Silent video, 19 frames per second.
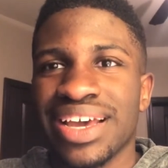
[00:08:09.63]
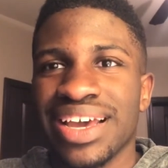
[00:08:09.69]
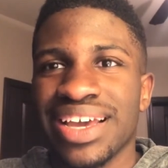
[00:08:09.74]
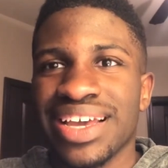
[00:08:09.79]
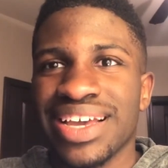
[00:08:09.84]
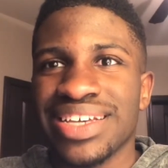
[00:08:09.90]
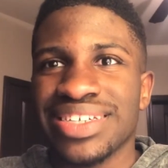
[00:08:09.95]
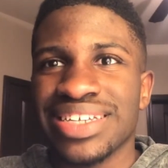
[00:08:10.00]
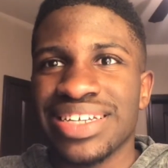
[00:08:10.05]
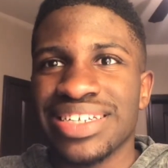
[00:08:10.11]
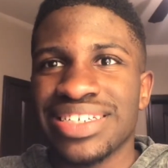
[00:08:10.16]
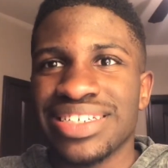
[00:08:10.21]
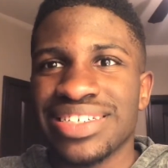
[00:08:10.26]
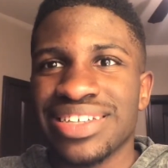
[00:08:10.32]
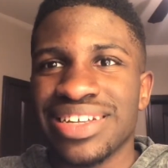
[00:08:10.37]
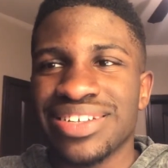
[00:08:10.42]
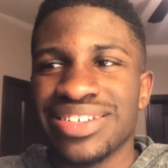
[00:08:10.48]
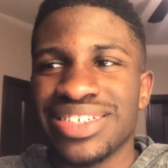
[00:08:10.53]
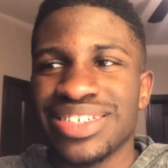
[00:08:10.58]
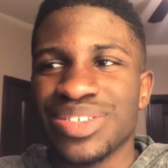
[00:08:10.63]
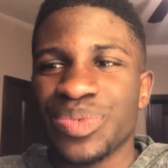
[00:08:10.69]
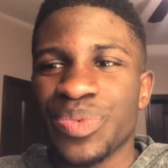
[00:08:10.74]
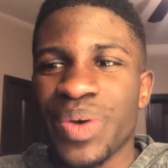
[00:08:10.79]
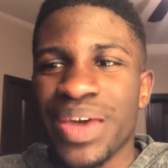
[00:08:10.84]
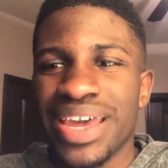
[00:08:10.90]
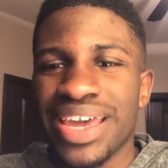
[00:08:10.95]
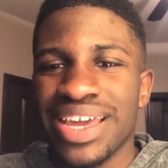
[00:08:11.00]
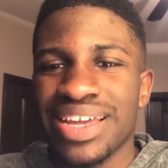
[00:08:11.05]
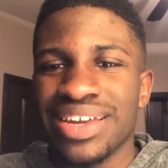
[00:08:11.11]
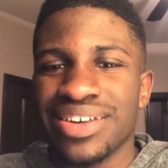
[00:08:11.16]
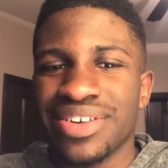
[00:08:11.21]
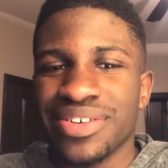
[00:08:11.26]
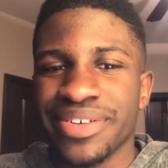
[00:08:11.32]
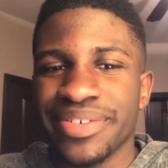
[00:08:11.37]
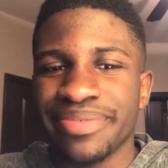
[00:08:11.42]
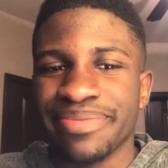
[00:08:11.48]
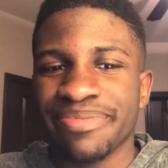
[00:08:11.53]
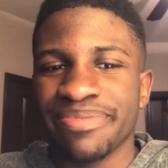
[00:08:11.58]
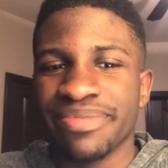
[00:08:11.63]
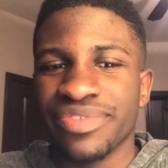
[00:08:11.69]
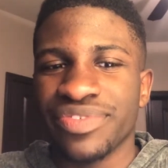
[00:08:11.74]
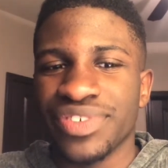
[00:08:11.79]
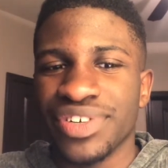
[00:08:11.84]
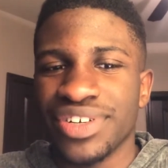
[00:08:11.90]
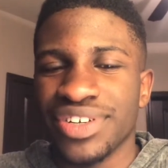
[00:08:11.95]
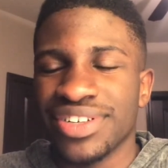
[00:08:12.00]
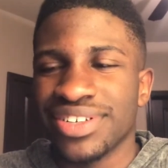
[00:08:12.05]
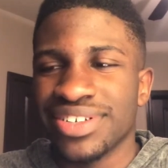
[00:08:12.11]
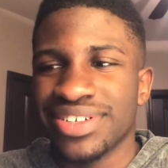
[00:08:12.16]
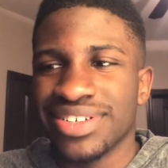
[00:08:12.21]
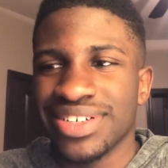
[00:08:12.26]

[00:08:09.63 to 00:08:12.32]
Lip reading: I guess I'll just wait for